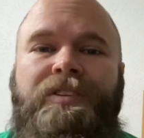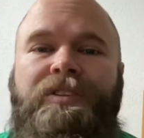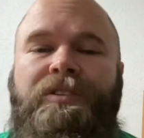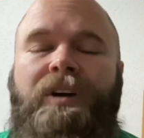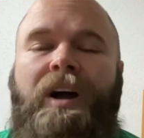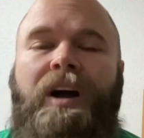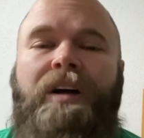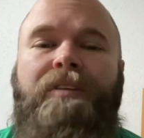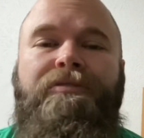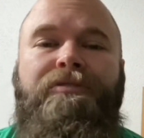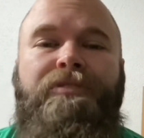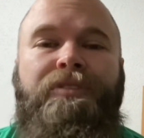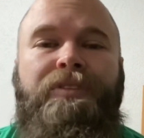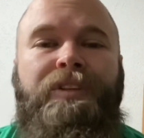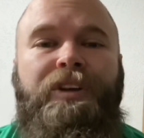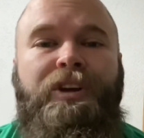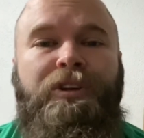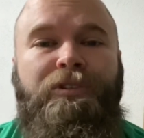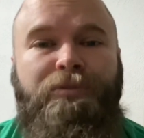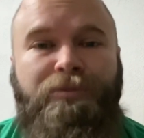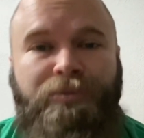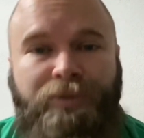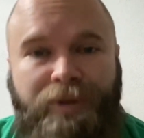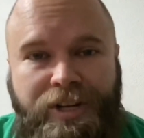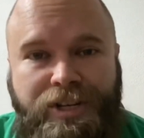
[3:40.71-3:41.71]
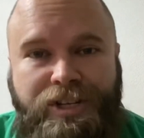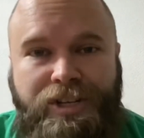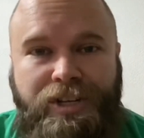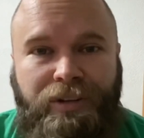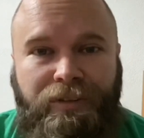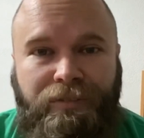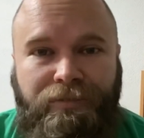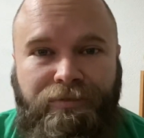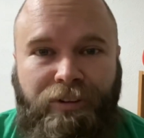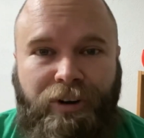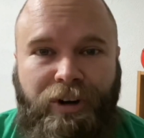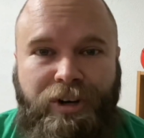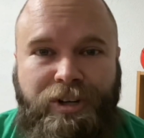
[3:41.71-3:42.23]
Groff for the original
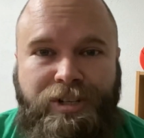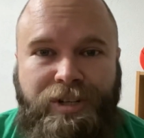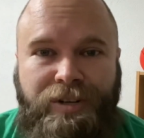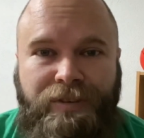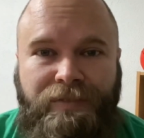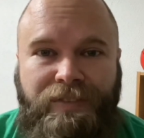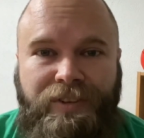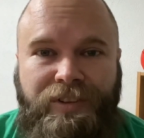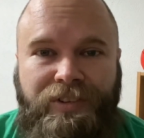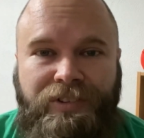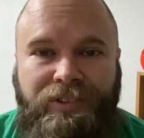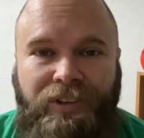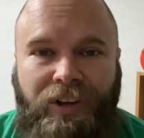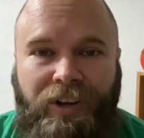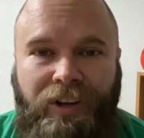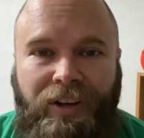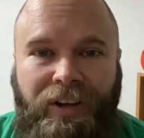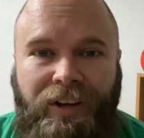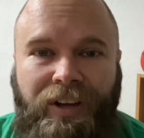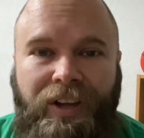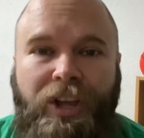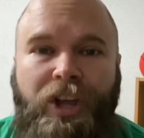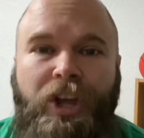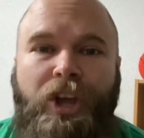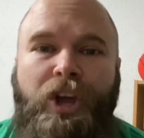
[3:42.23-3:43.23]
version of the song,